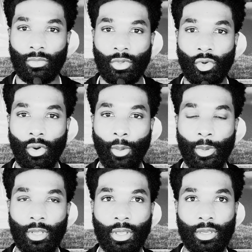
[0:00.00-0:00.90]
You know what I
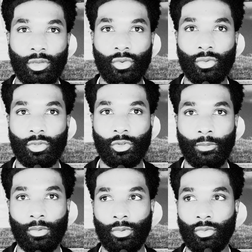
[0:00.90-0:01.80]
mean? Like
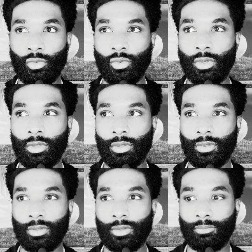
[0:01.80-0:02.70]
you
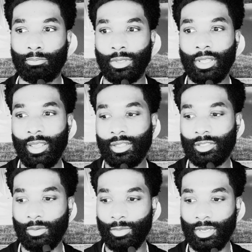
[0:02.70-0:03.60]
plan
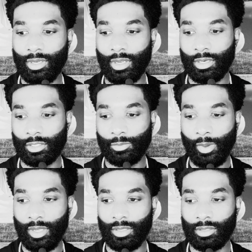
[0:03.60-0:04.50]
to be in a
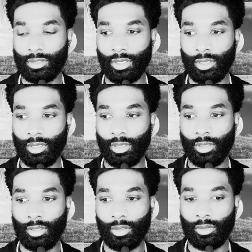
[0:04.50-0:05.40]
space
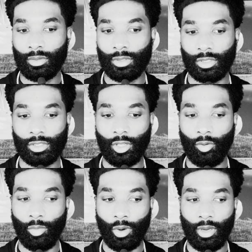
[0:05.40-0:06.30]
and to
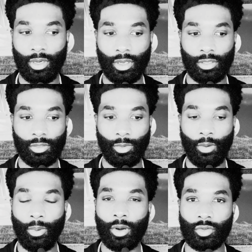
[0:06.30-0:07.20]
celebrate and to be
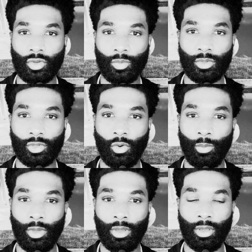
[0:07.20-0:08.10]
a part of something so
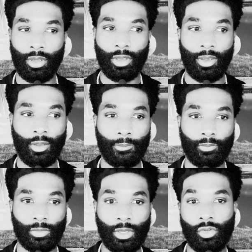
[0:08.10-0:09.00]
big,
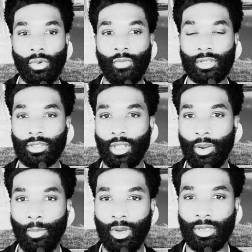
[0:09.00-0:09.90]
and you invest a lot
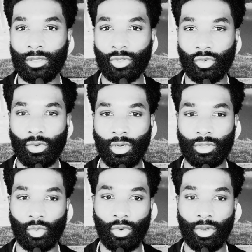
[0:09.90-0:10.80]
of money into it
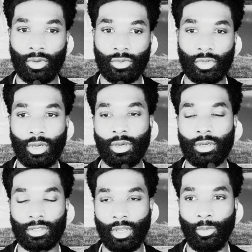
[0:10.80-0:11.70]
as well. So I can
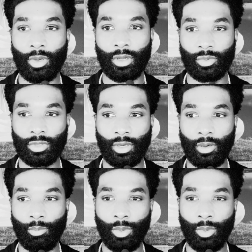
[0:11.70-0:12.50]
understand being upset.